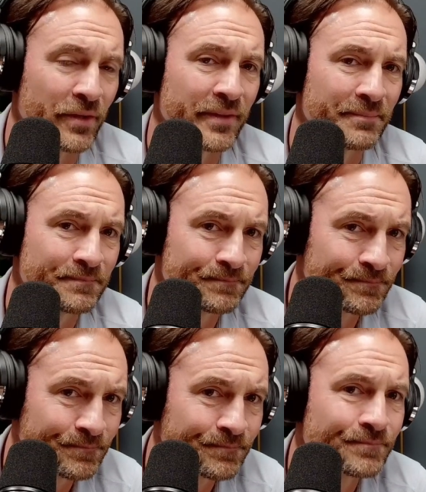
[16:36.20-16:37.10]

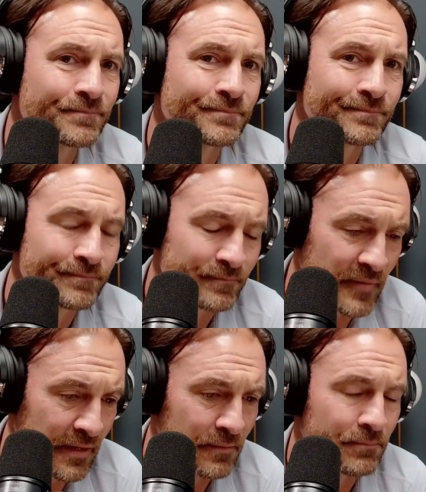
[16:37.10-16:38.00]
is the dynamic
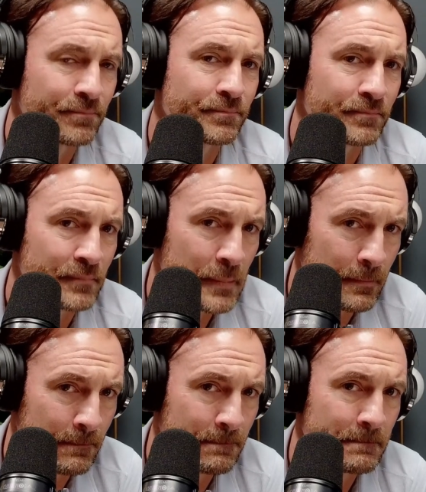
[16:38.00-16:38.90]
that we're kind of fed. I'm like, oh,